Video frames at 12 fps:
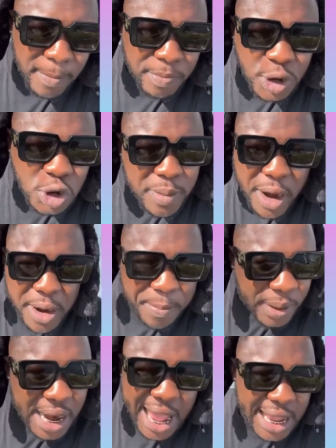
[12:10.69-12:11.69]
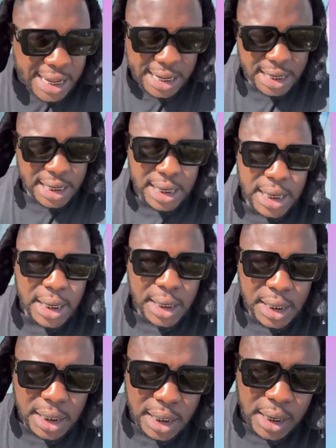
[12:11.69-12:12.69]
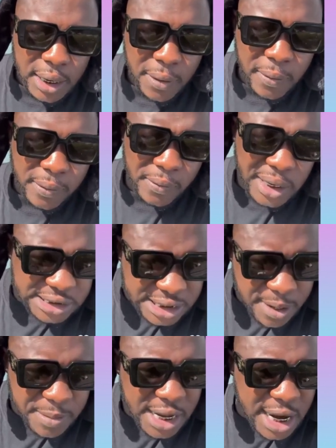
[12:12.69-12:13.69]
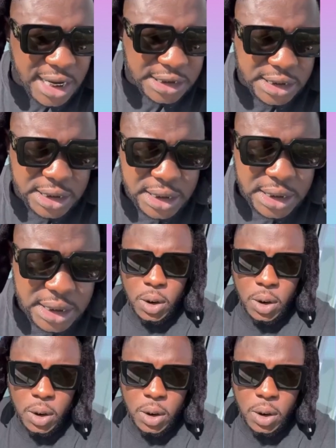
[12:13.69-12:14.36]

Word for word: Me so my reply. What did I make her say?